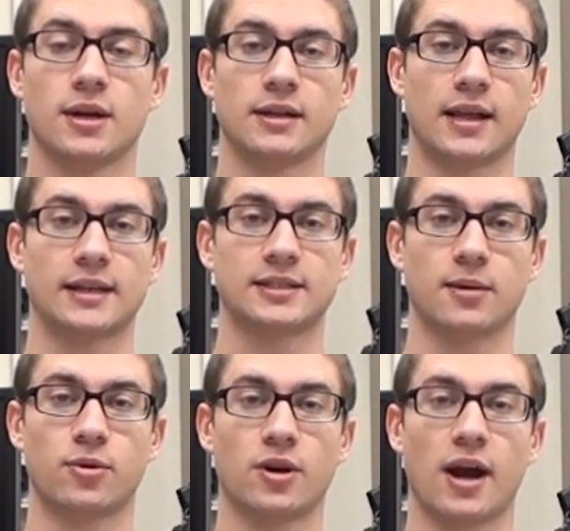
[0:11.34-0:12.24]
Last
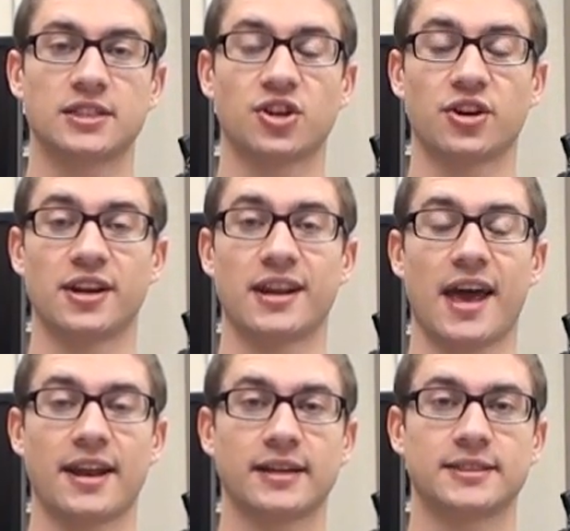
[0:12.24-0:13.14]
summer, I started an
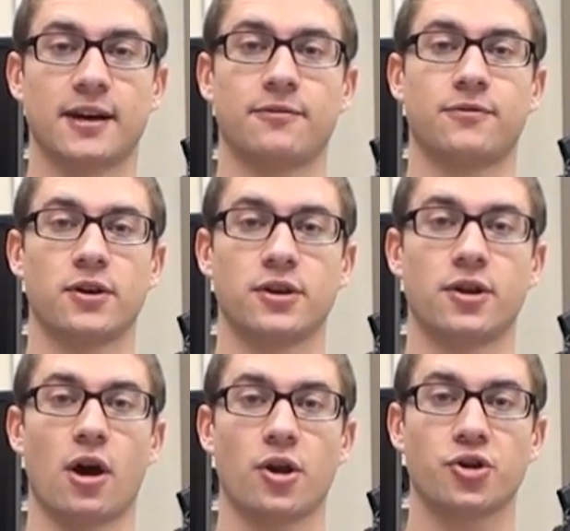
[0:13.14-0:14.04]

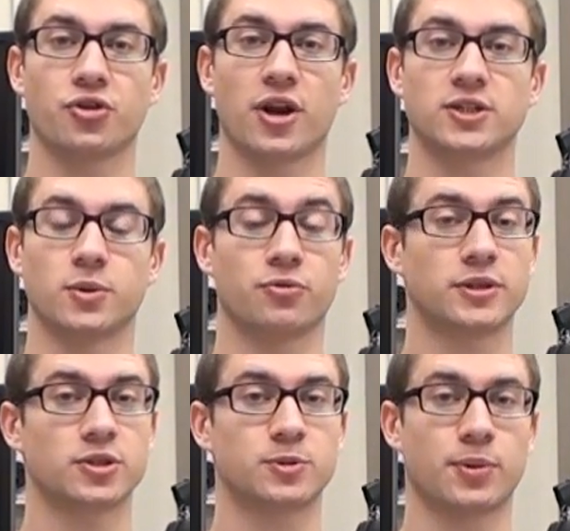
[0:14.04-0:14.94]
NSF-funded undergraduate
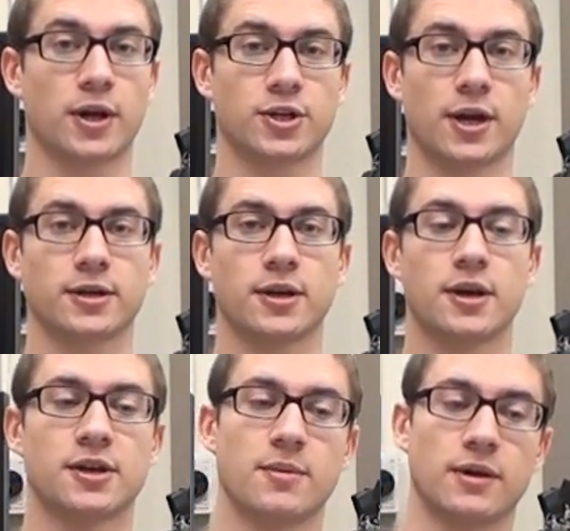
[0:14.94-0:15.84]
research project
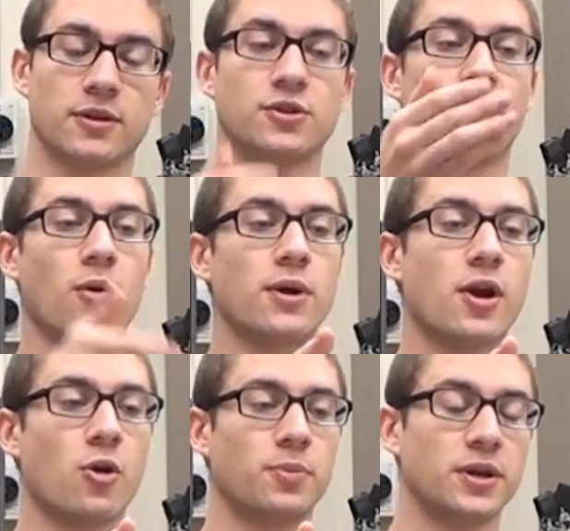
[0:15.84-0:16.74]
to make the
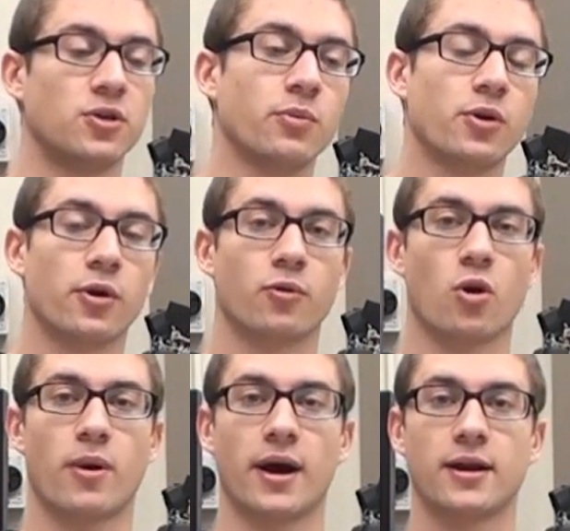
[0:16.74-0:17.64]
Darwin-OP Humanoid
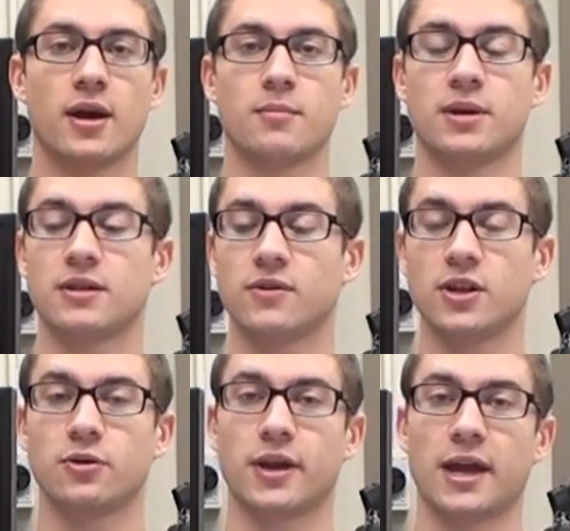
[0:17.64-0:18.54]
robot play the
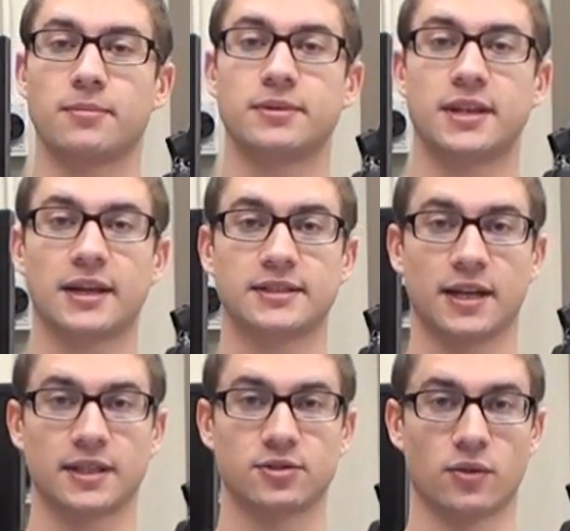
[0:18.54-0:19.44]
video game Dance
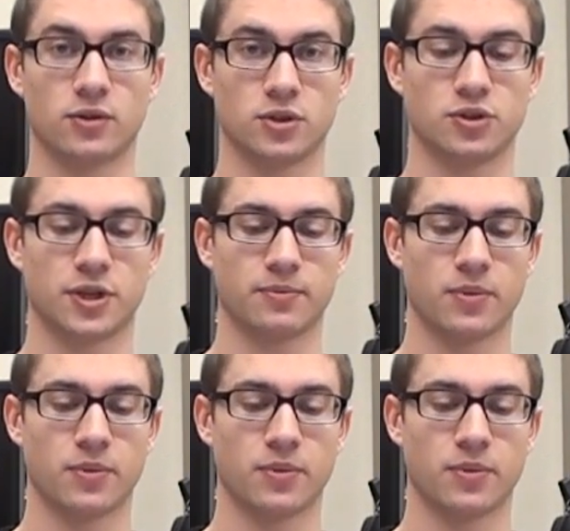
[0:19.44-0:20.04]
Dance Revolution.